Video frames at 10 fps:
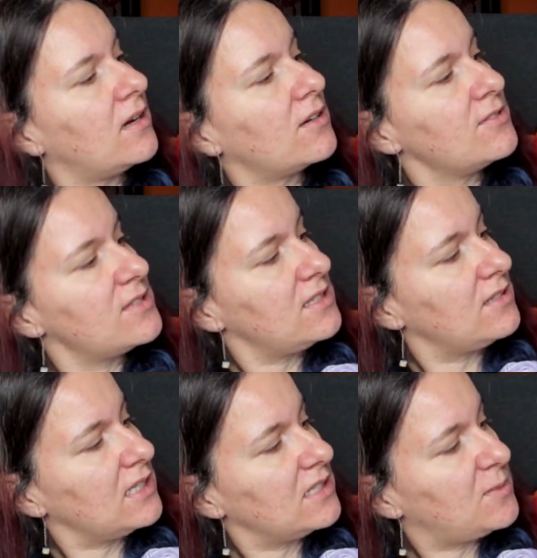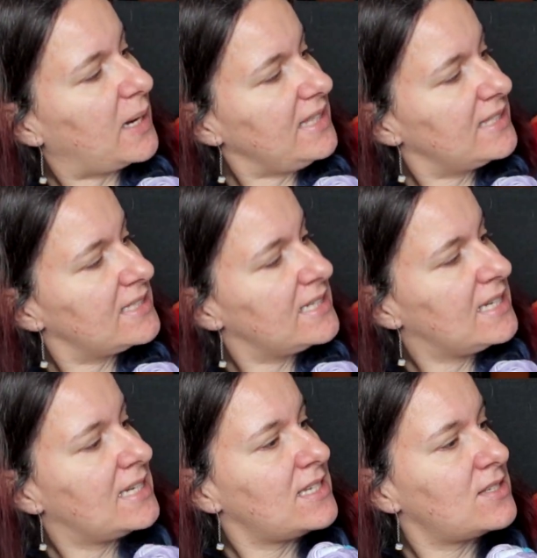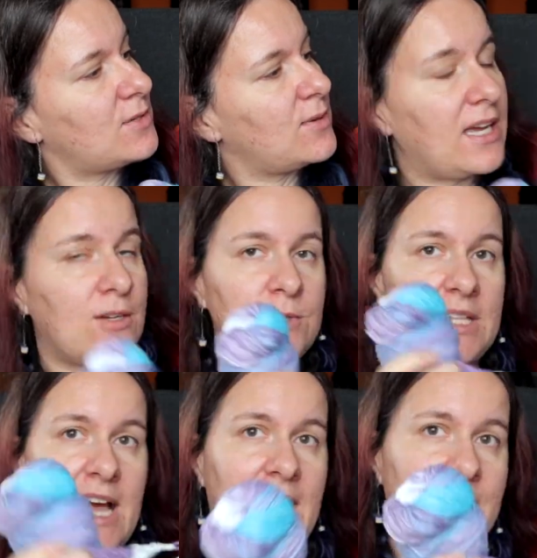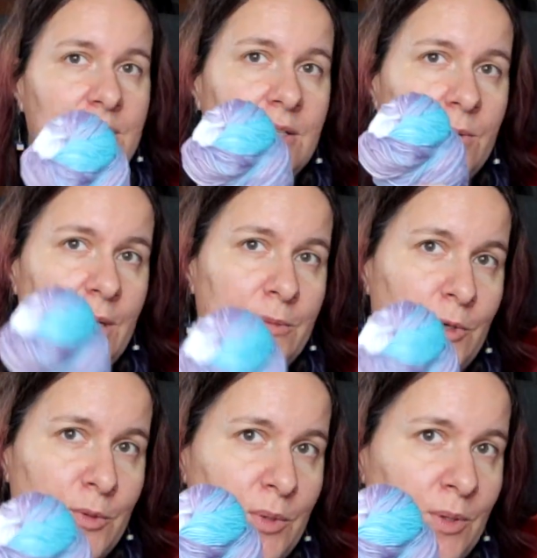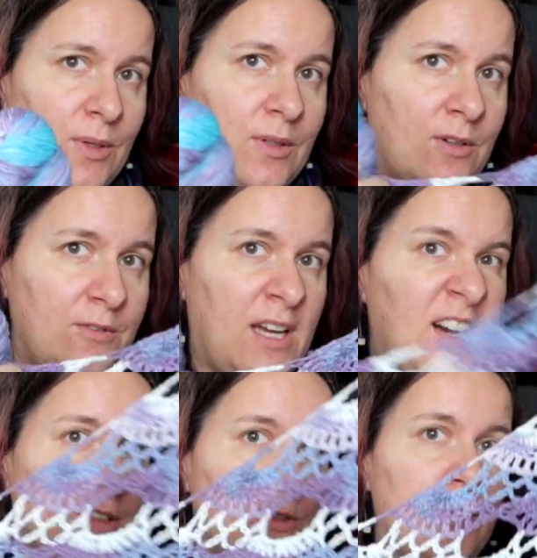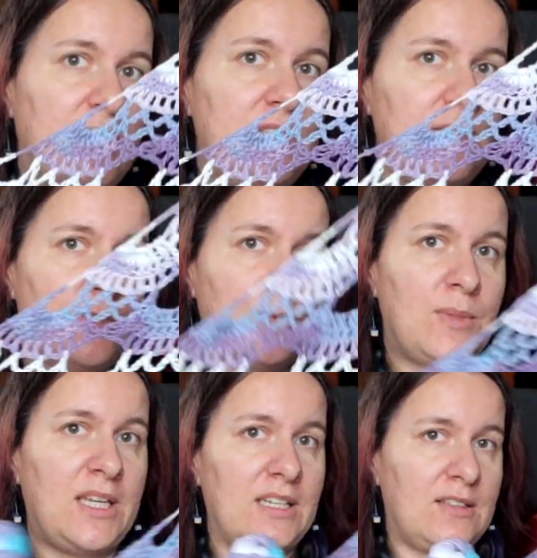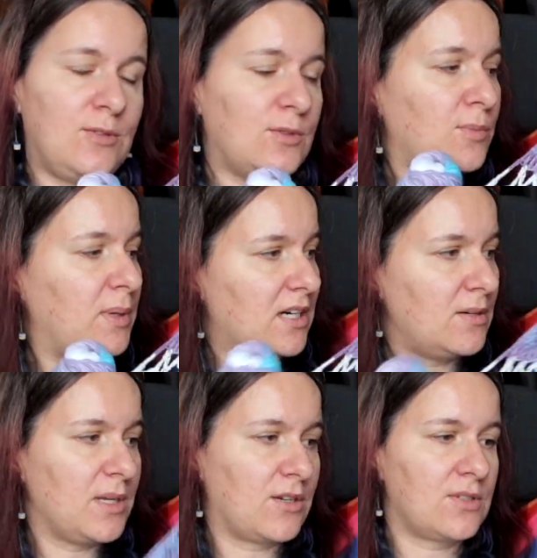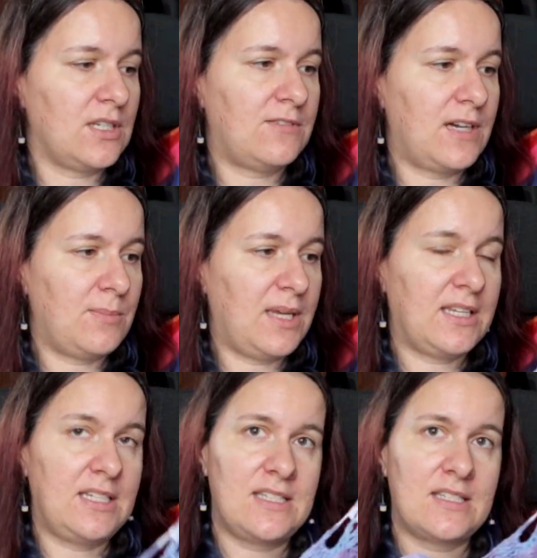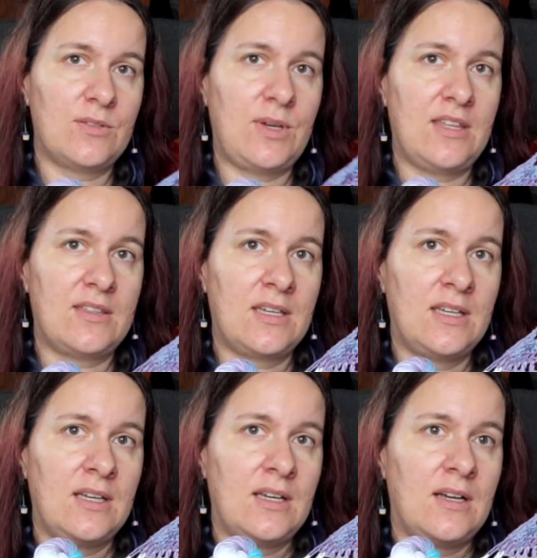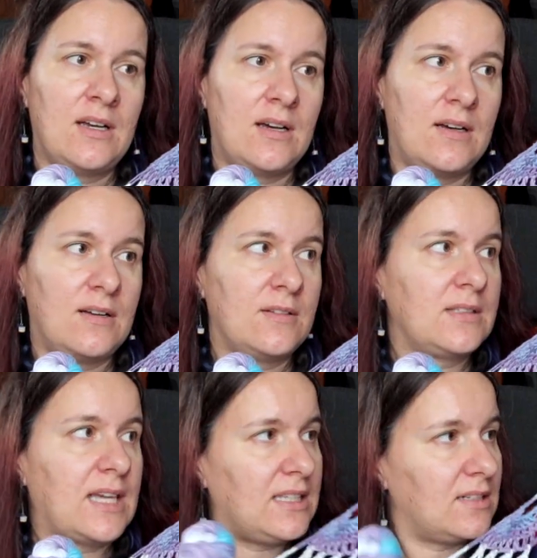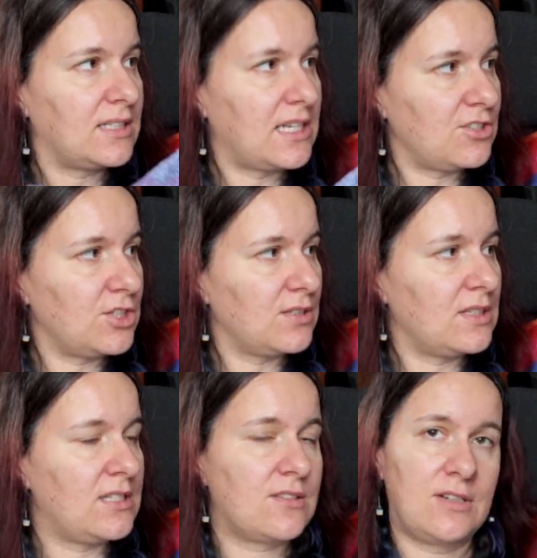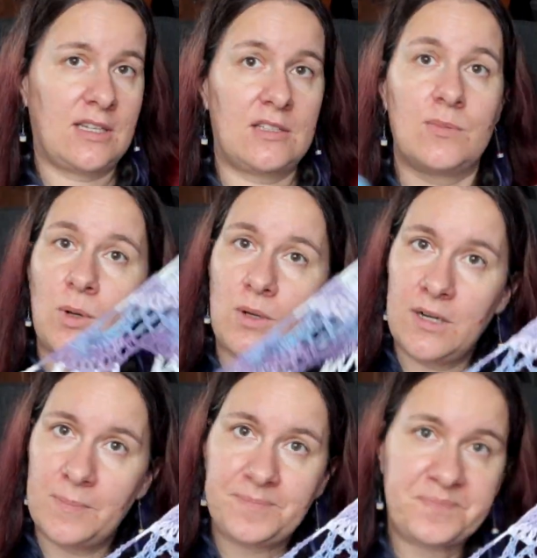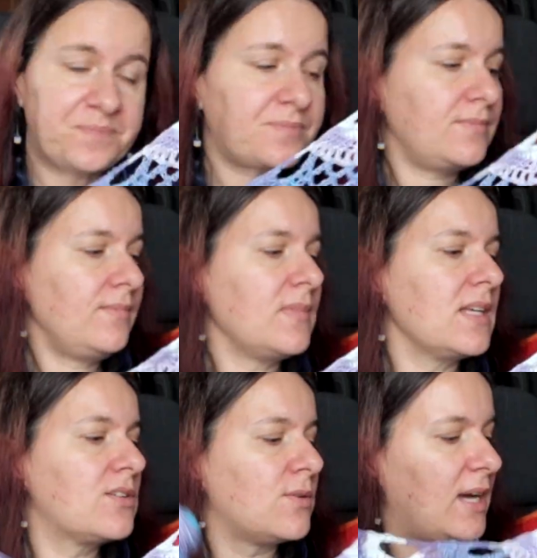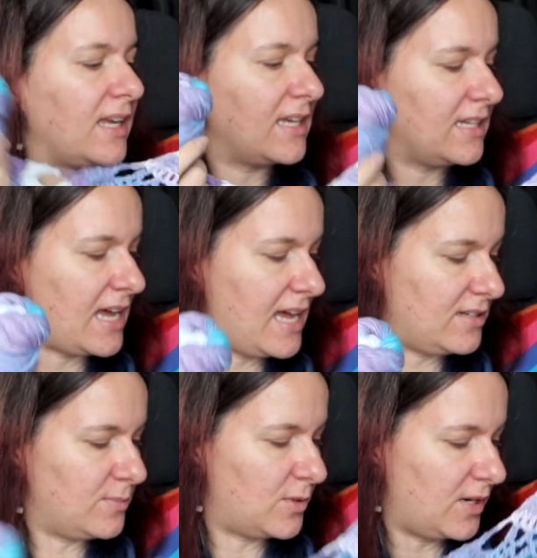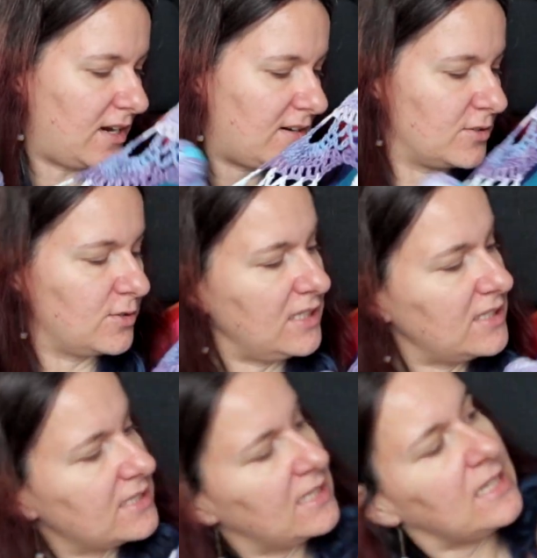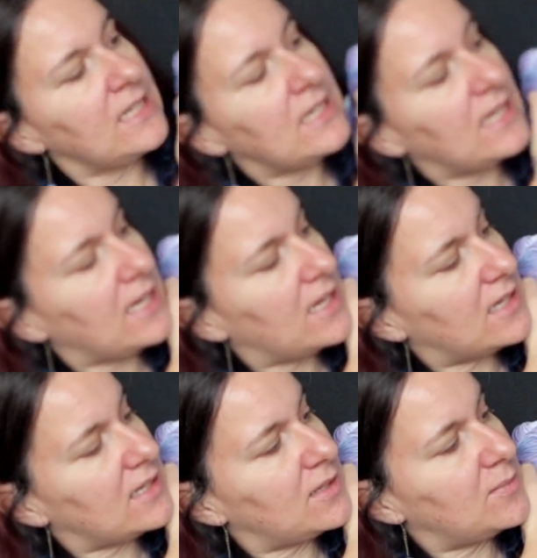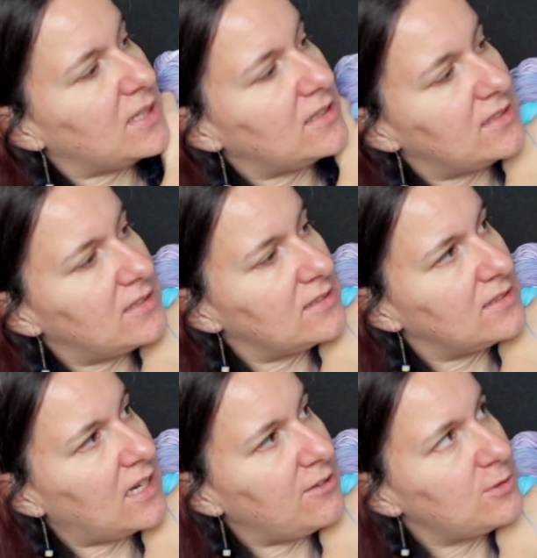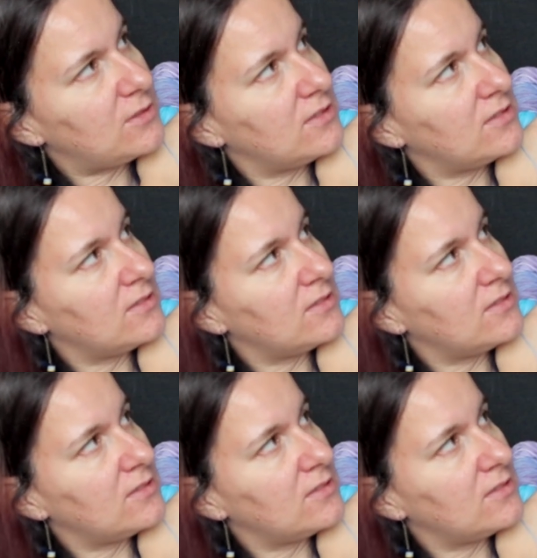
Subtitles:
considering the weight. So I could add one more ball of yarn to it to make it, bigger, because if I make this with tighter tension, it's gonna get smaller. So I can add more yarn to it, but I would